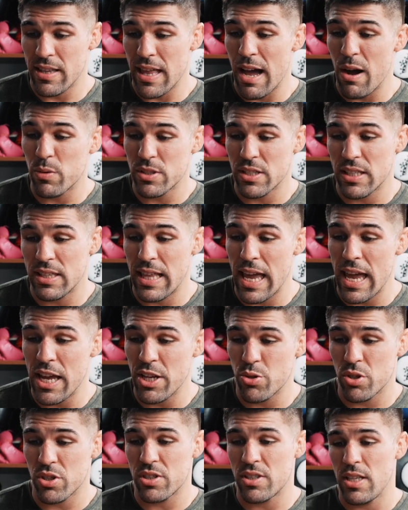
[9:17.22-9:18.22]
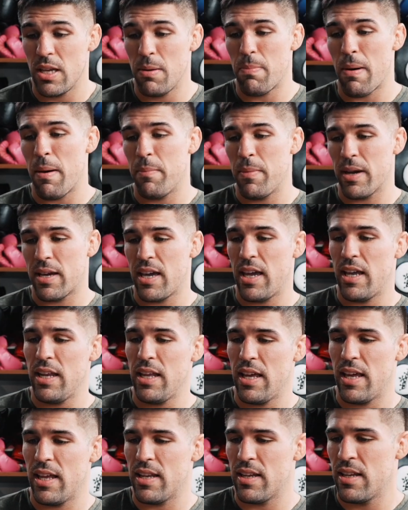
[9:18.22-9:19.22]
that was a dangerous knee by
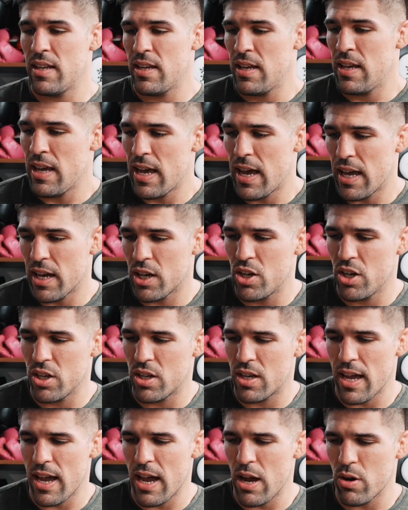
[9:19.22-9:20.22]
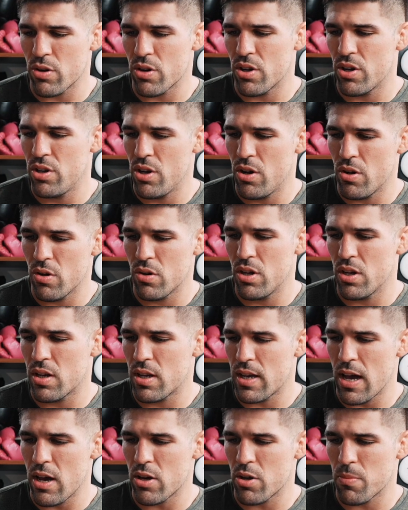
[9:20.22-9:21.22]
McKinney. And good counter, you know, good
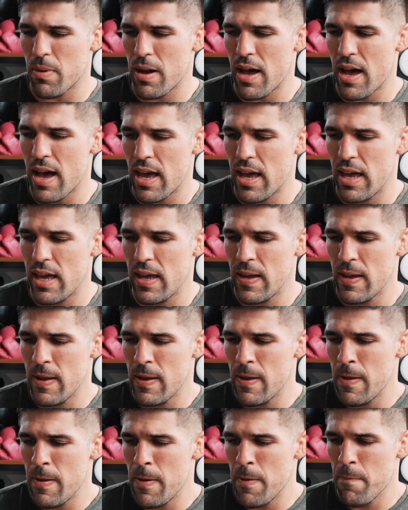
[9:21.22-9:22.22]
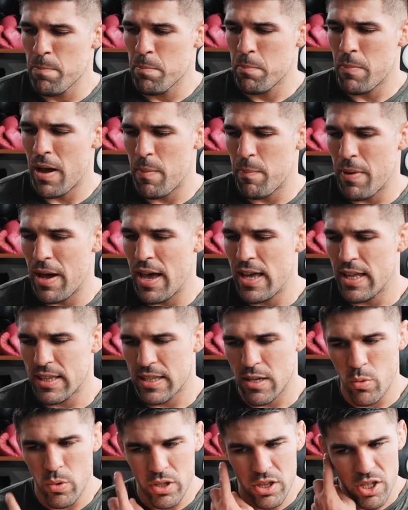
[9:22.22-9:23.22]
counter by
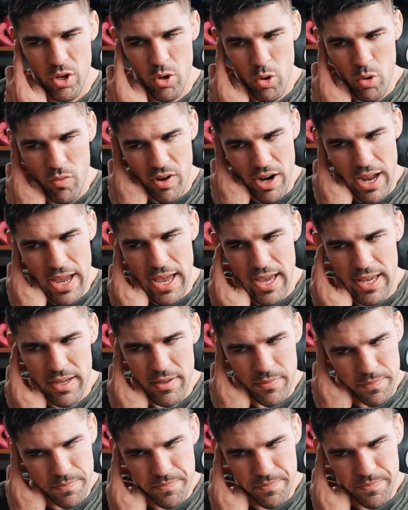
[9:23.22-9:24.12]
Marreta with the overhand.